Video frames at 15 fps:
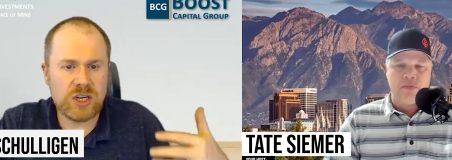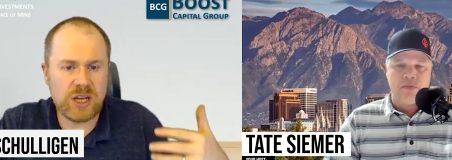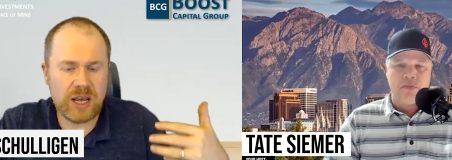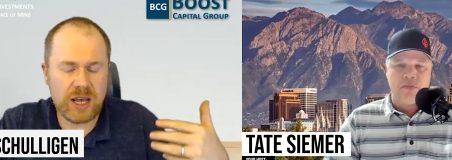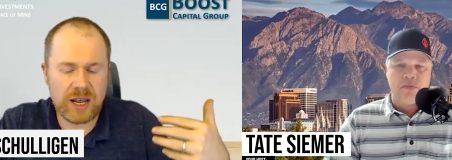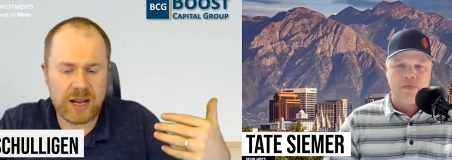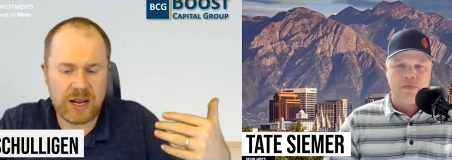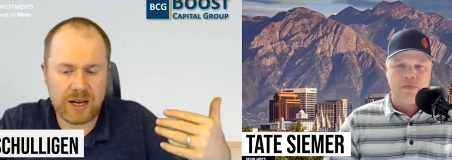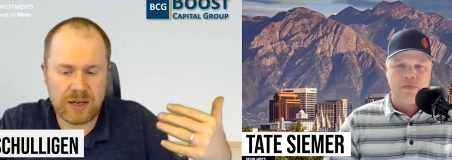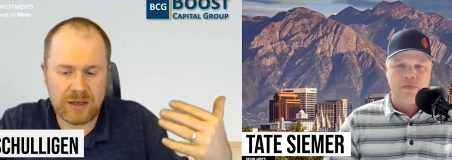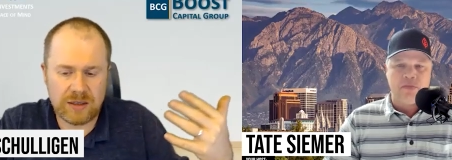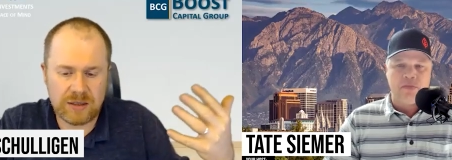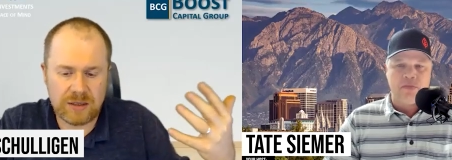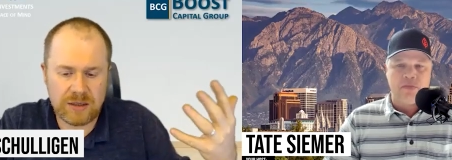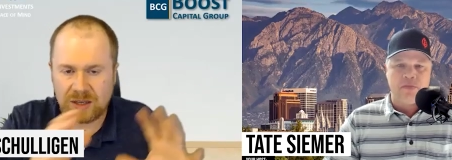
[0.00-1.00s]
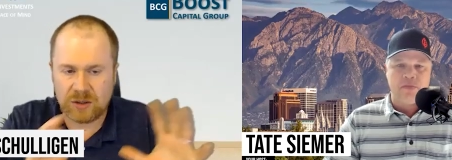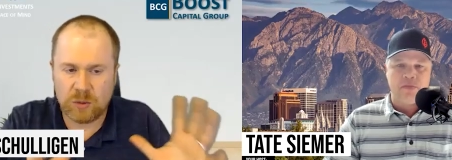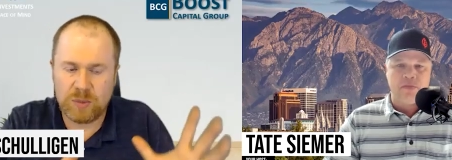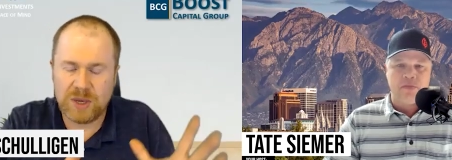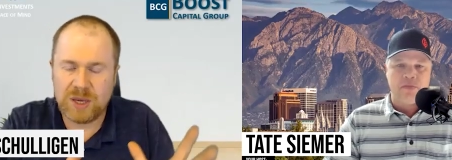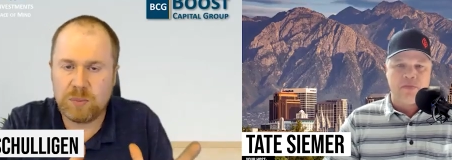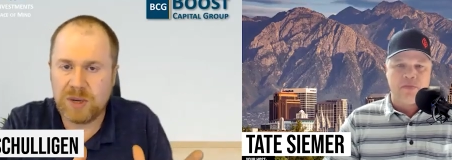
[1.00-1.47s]
Speaker 1: and the
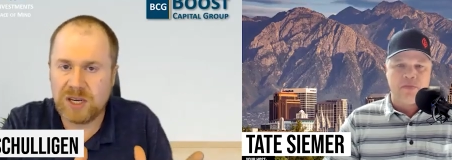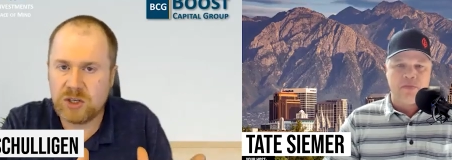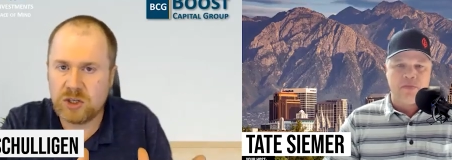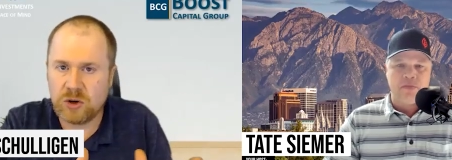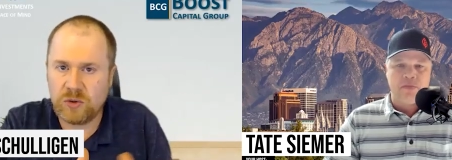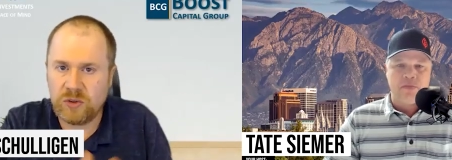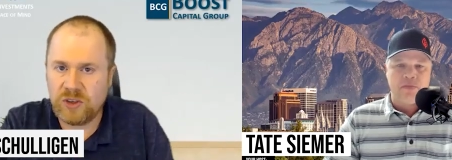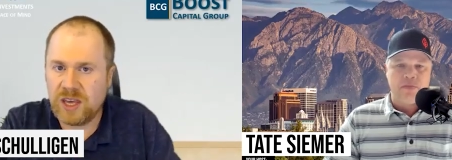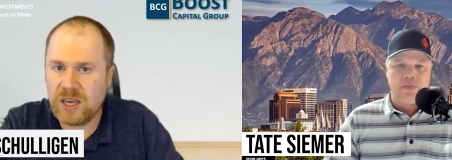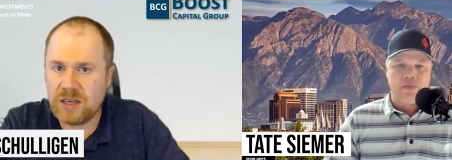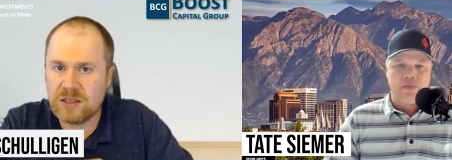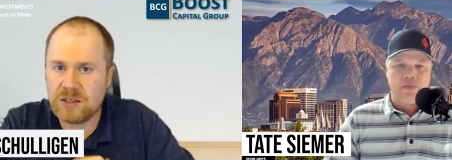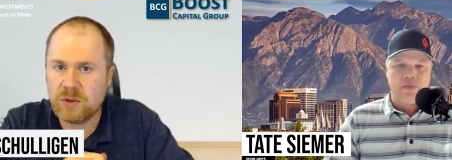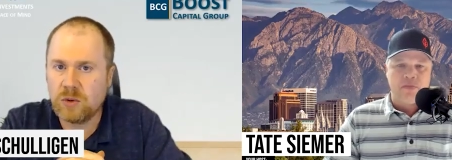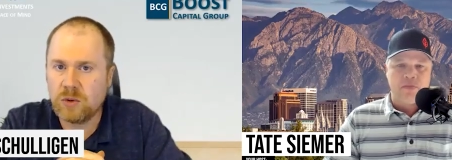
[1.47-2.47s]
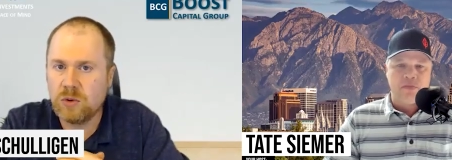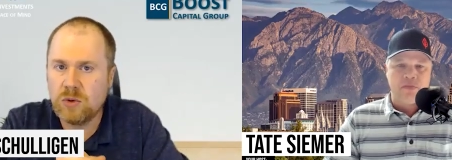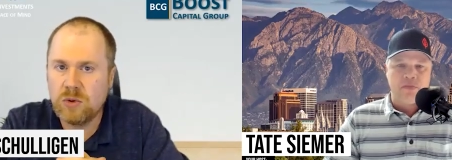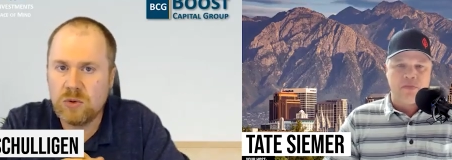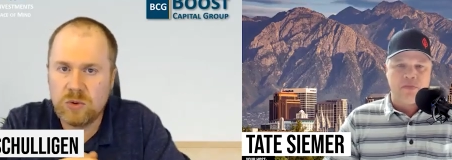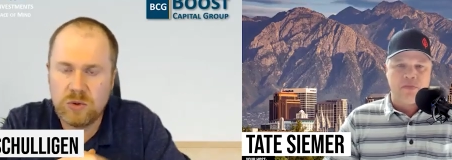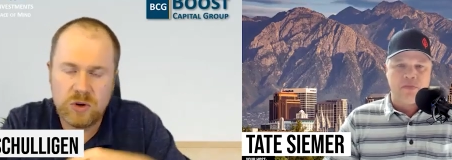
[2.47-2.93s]
big picture things
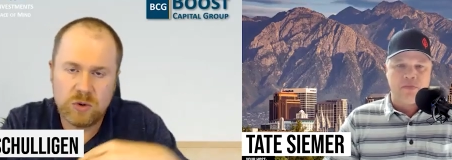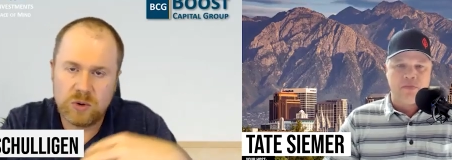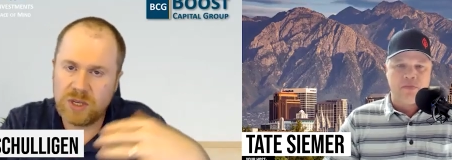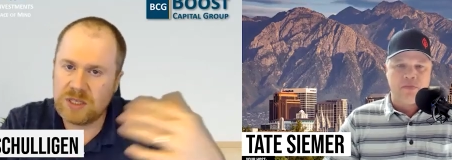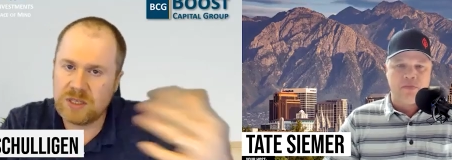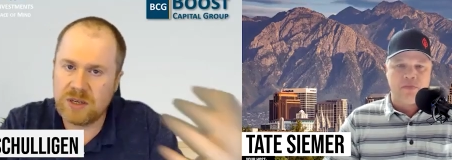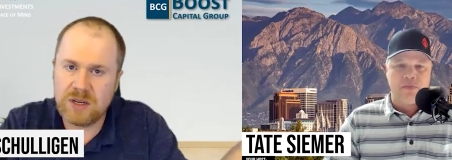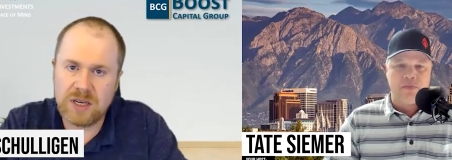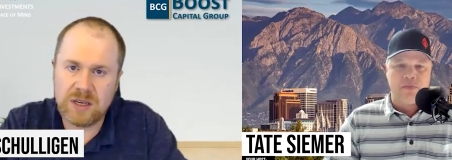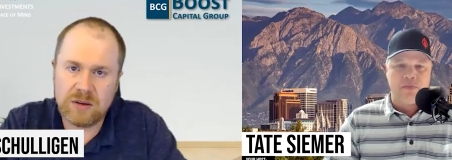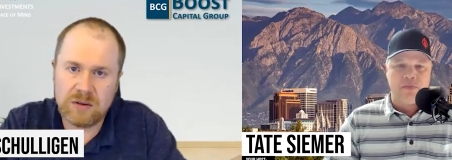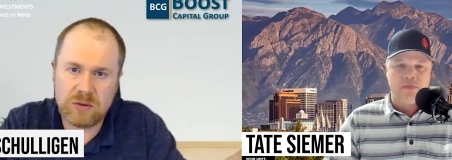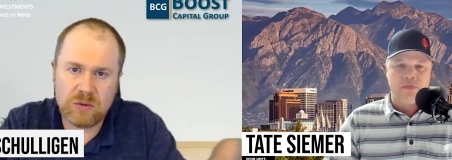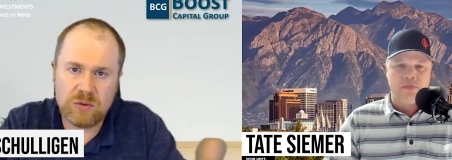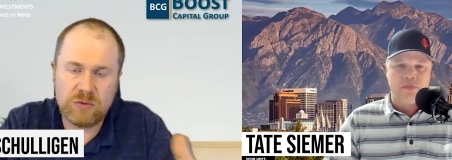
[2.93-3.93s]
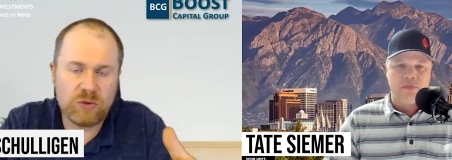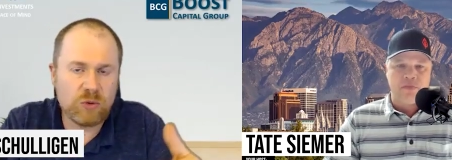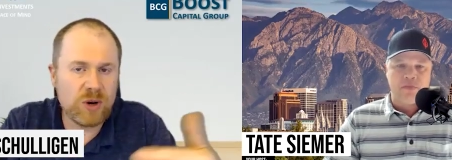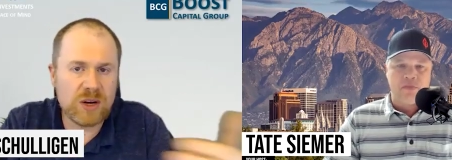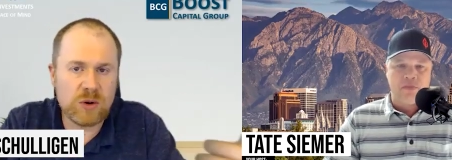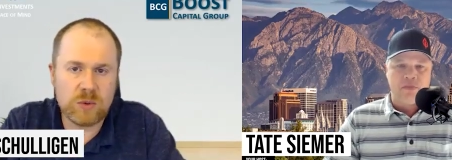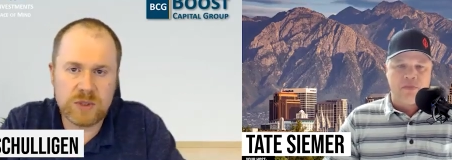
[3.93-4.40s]
through, you know, listening to
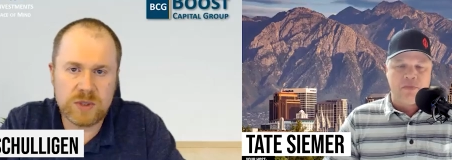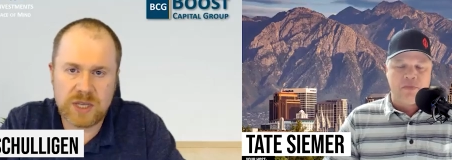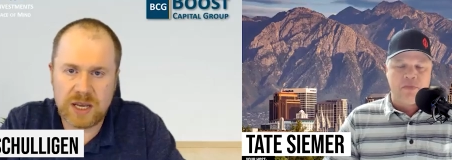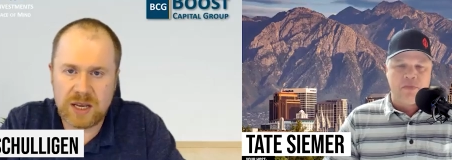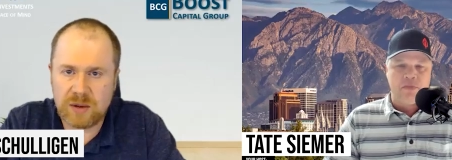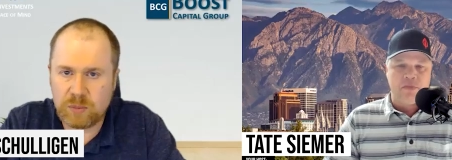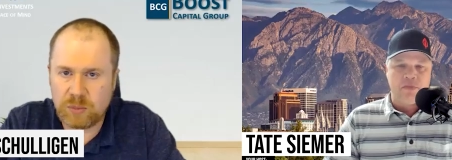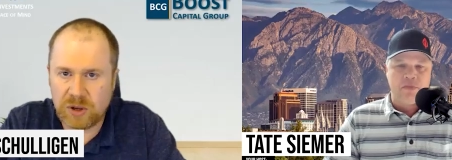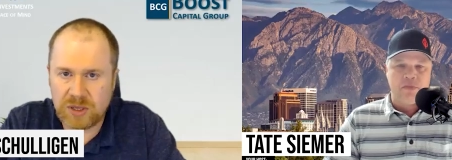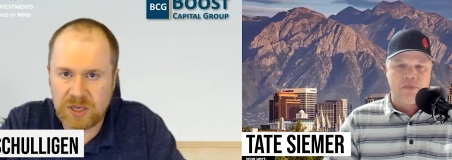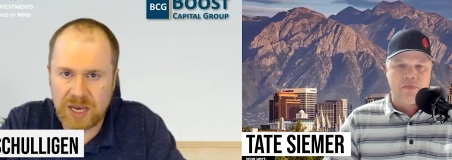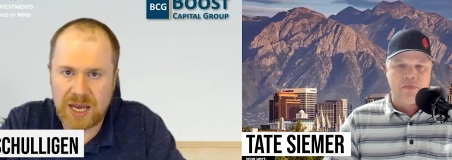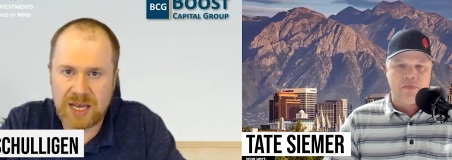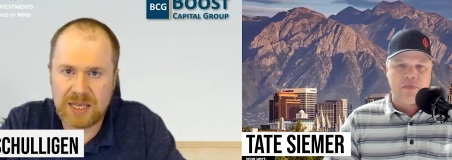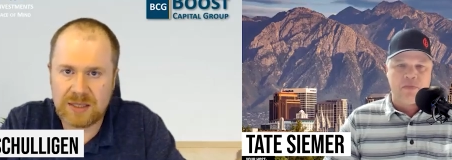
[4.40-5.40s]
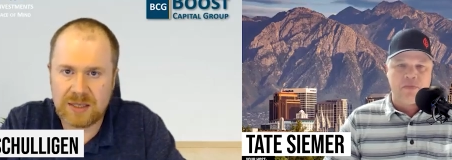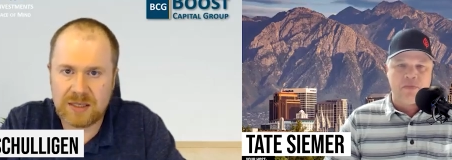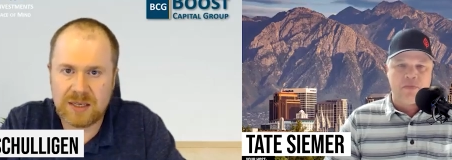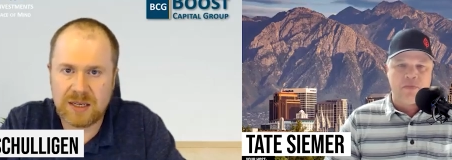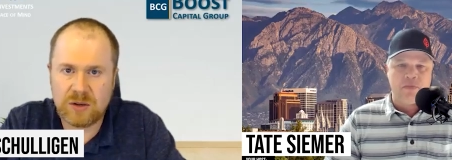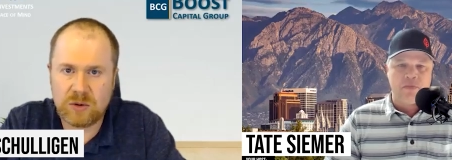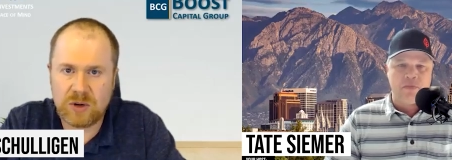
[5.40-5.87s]
free content, podcasts, et
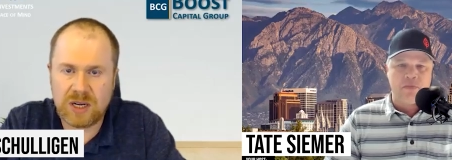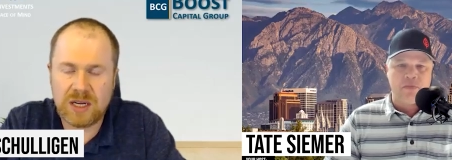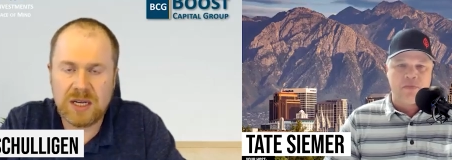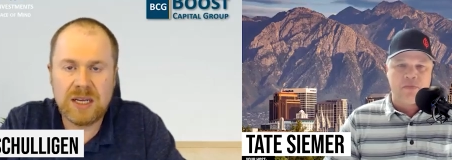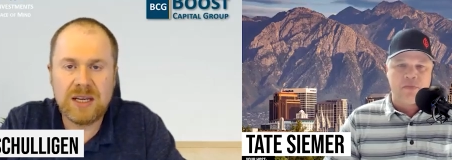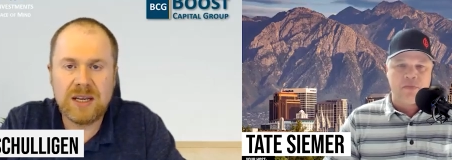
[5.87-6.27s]
cetera.